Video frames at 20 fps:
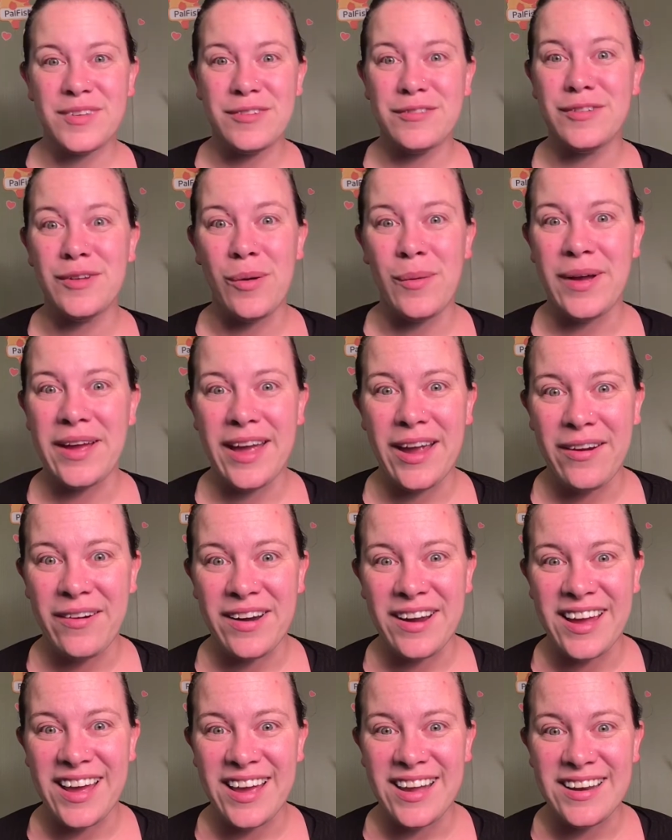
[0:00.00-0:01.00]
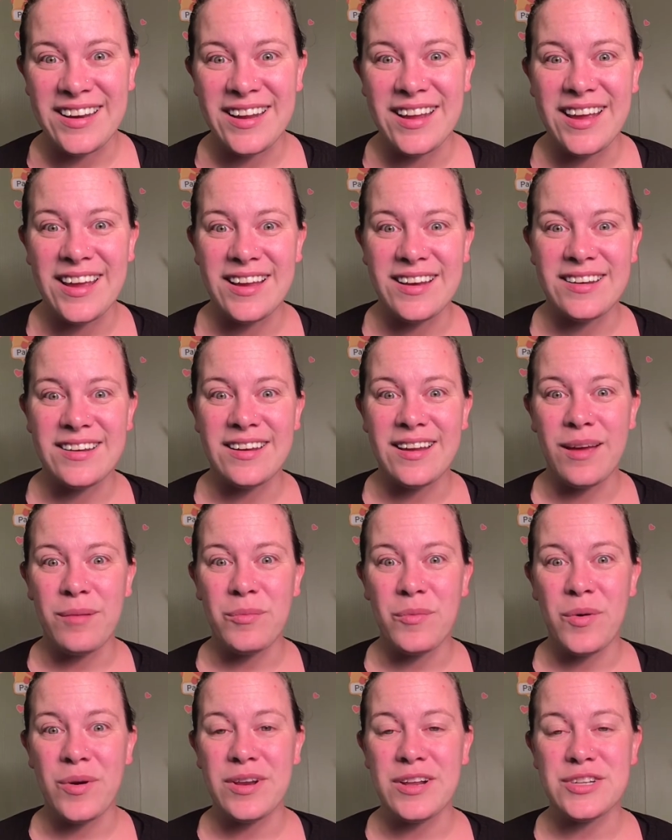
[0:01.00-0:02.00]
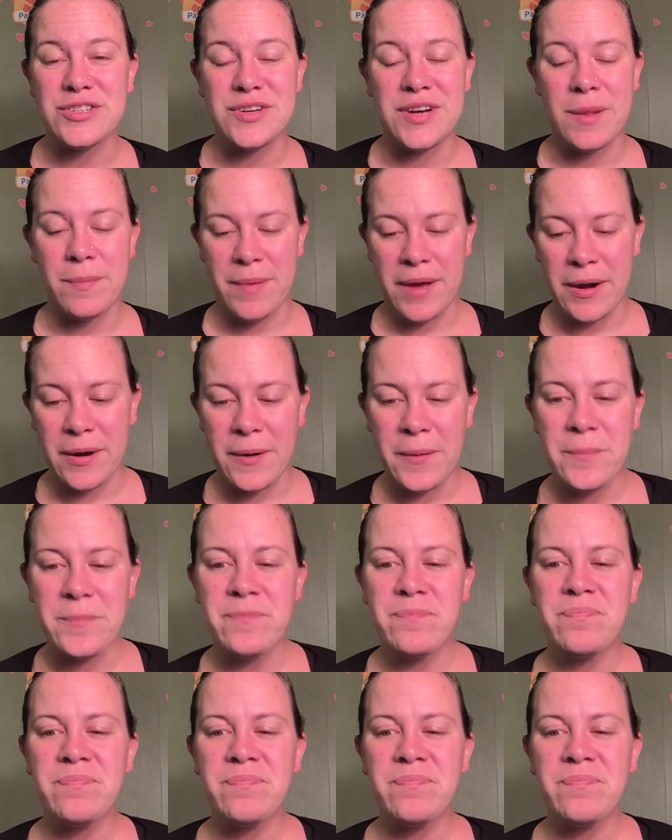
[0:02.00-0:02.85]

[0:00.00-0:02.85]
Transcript: flowing hair again, and I'm going to treat it better.